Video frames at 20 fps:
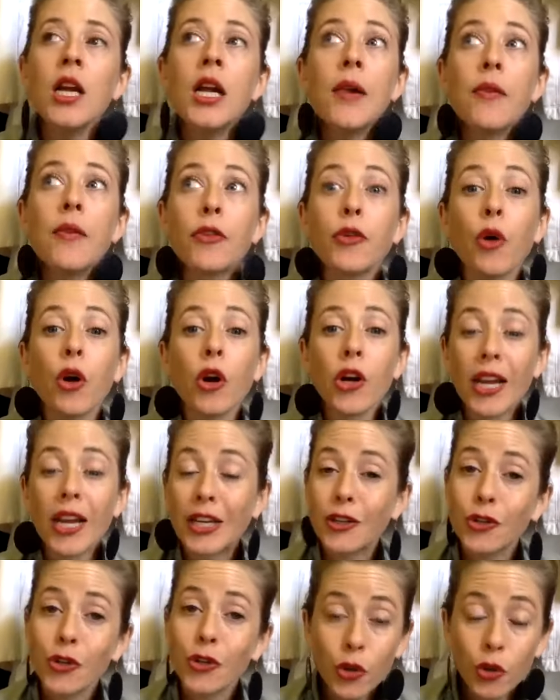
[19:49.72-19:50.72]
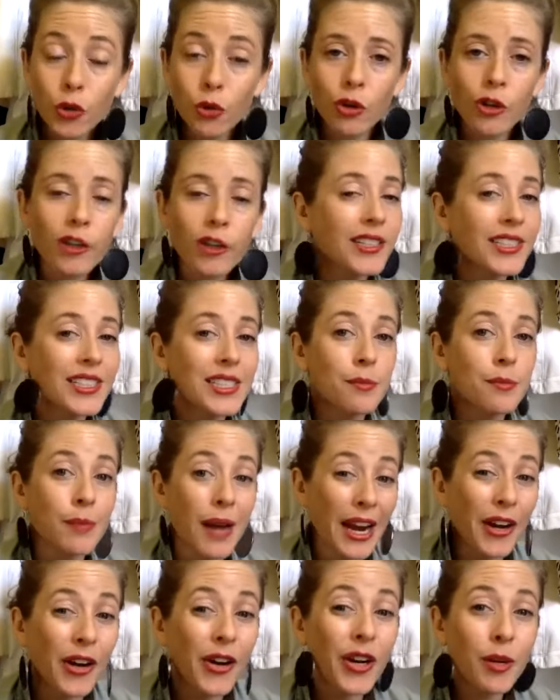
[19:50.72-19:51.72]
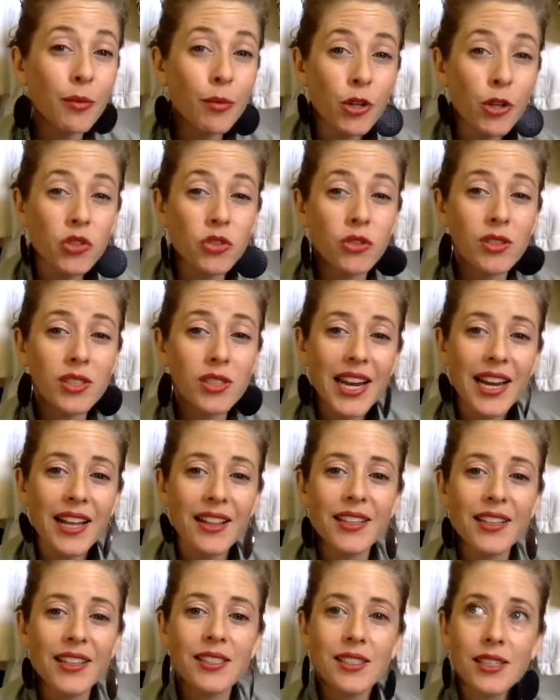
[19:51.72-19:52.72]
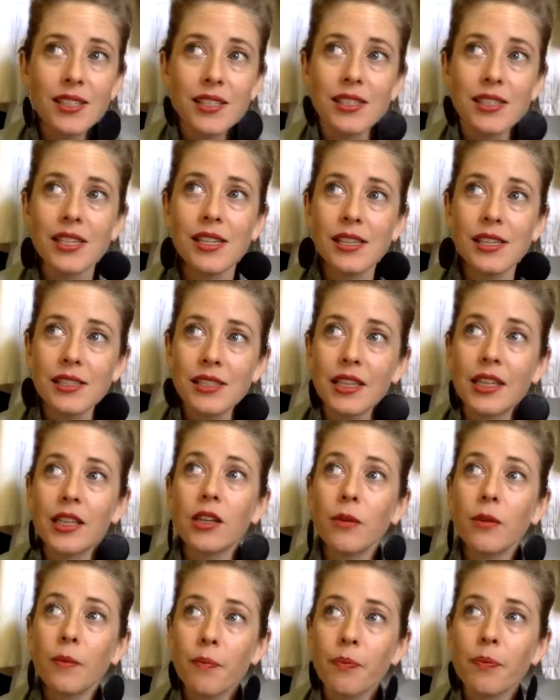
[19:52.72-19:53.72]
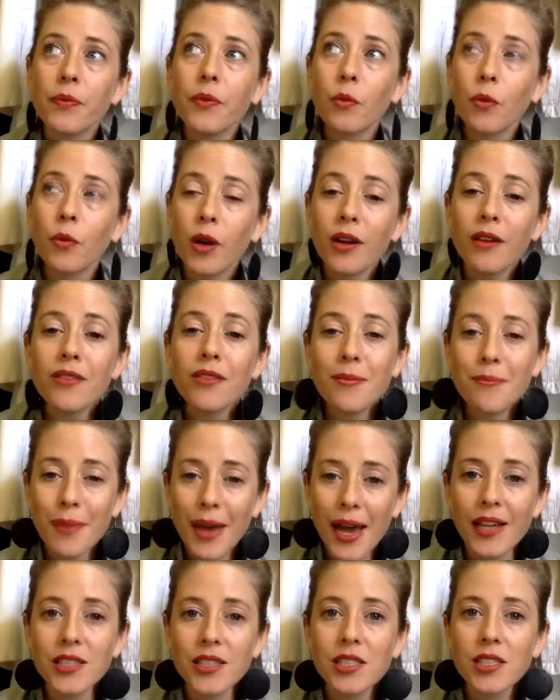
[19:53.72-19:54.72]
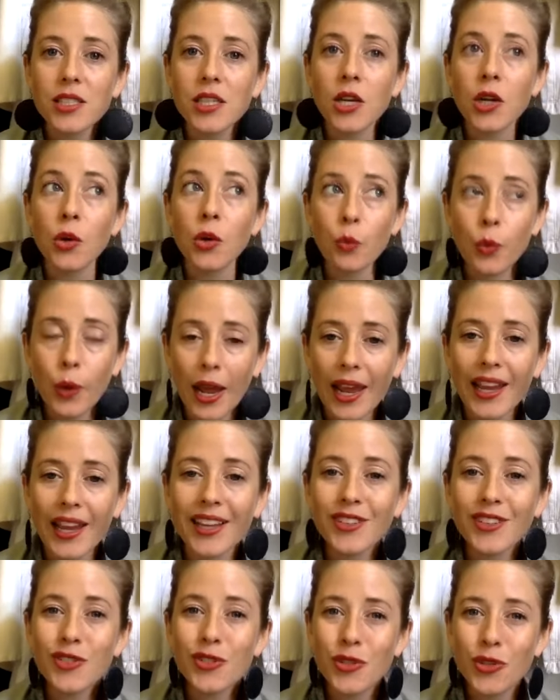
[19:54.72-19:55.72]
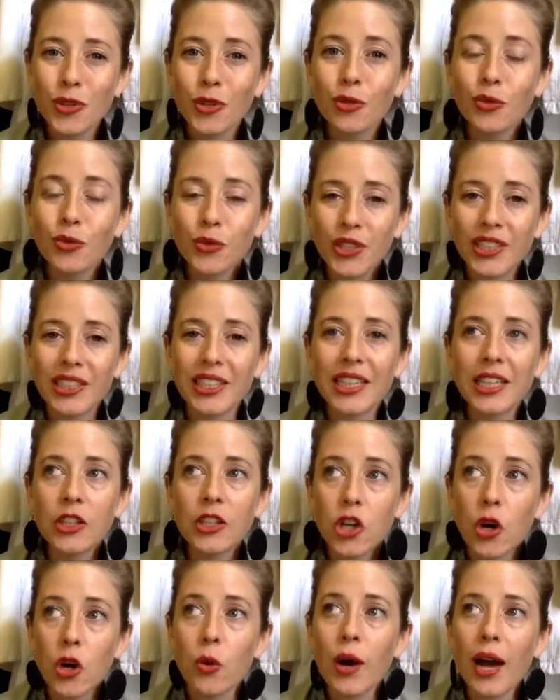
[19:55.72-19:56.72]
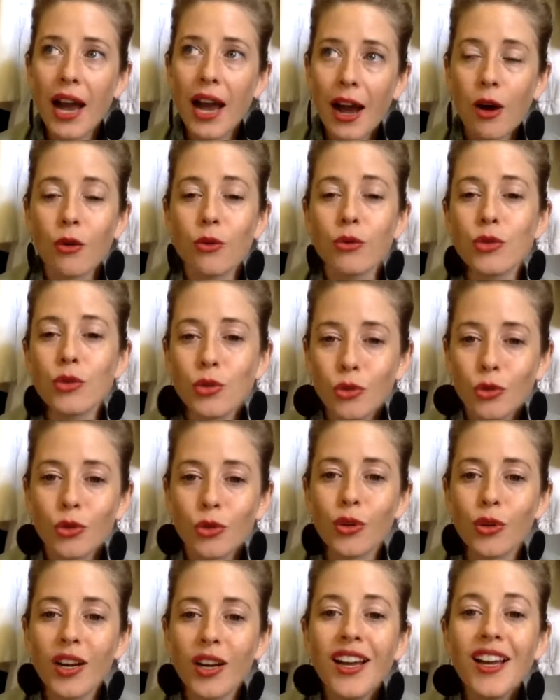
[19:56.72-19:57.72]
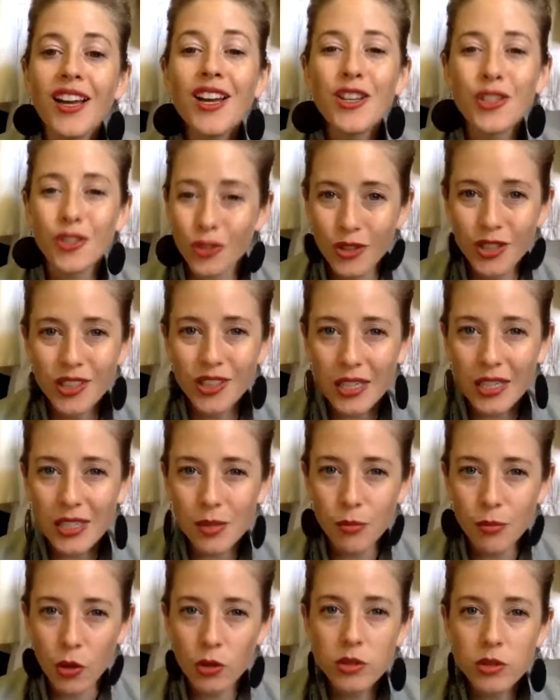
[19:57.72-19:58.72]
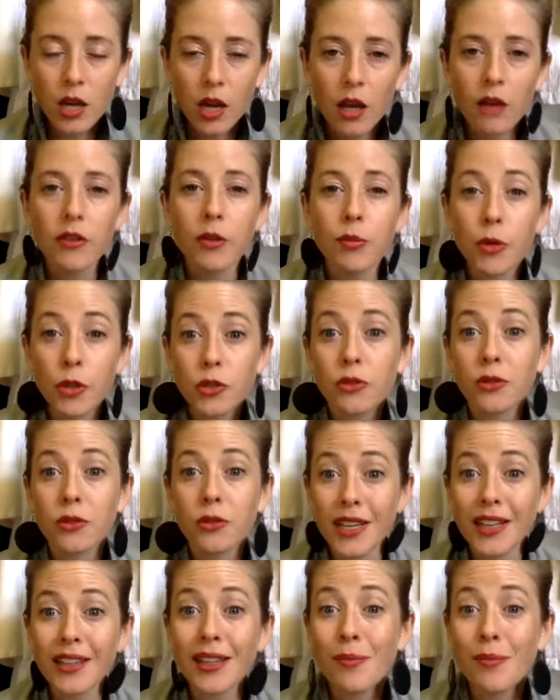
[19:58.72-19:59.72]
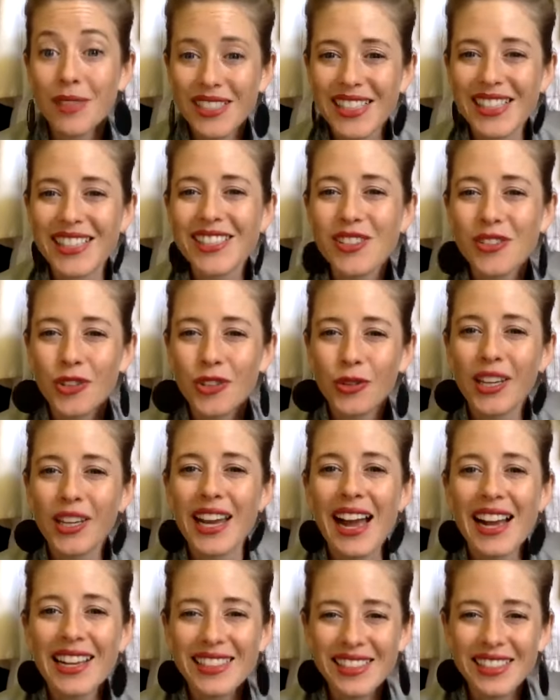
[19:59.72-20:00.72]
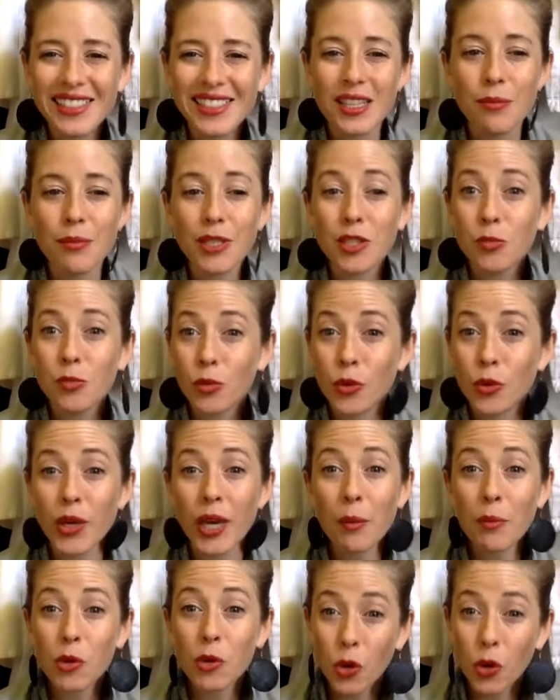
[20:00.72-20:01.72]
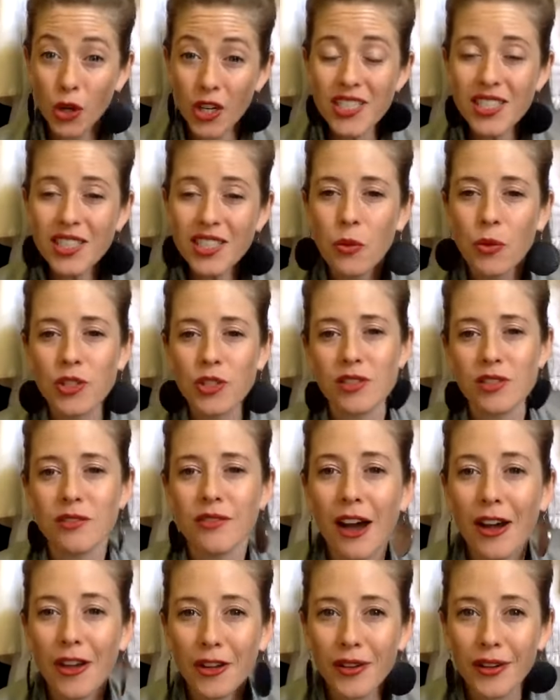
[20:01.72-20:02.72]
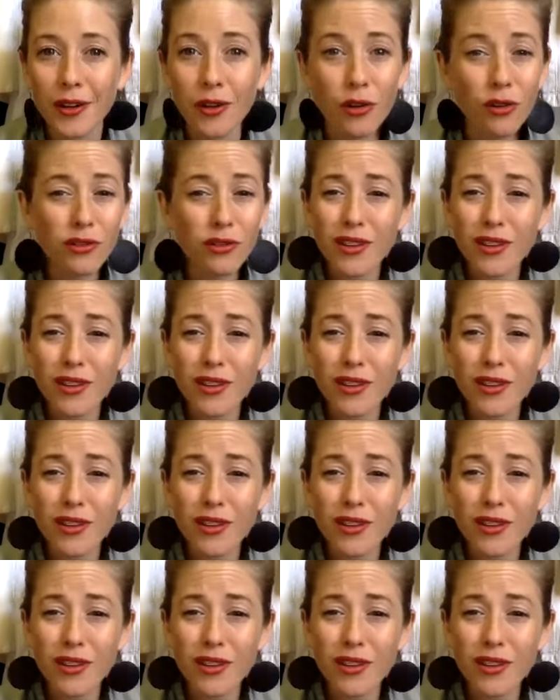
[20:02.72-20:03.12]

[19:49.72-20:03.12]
If you are a new or aspiring personal stylist, this is like one of the best ways to really know how to do the nuts and bolts of a personal styling business. So you get access to the Biz Bootcamp course, which is valued at over